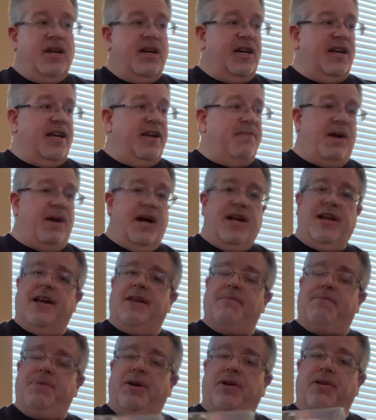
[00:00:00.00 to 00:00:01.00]
It might not
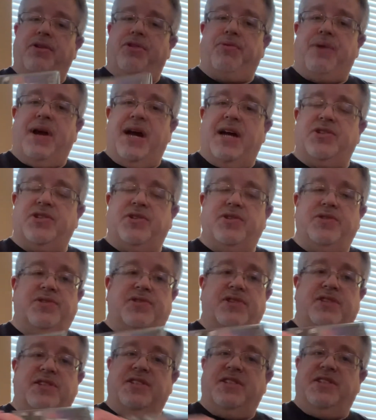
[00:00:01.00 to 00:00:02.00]
appeal to thrashers
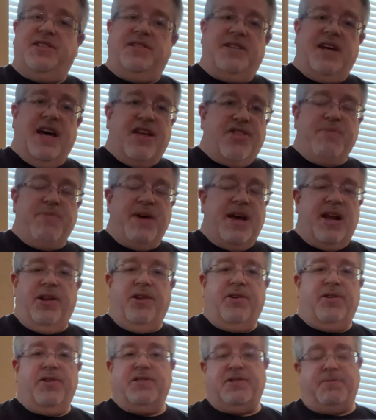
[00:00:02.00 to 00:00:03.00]
and death
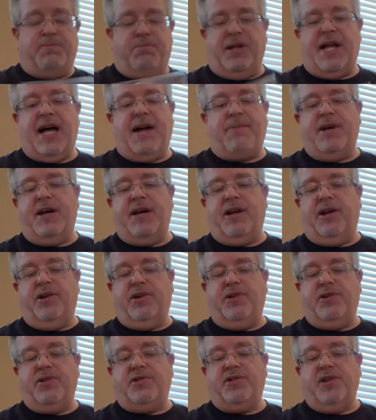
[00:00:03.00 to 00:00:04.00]
metalers and black
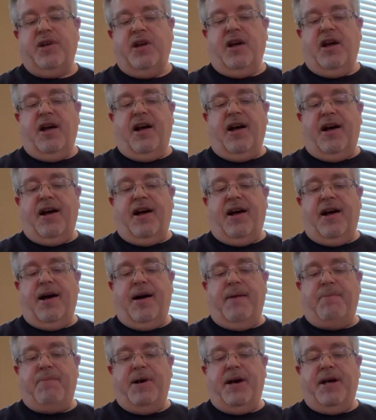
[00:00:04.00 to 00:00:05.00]
metalers,
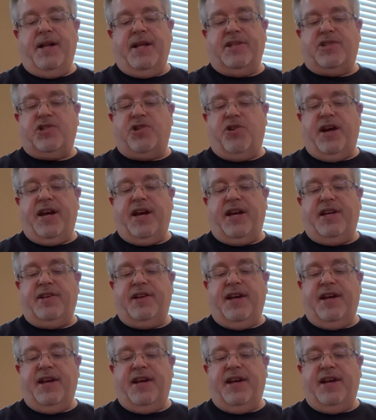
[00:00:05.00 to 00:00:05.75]
but it's great.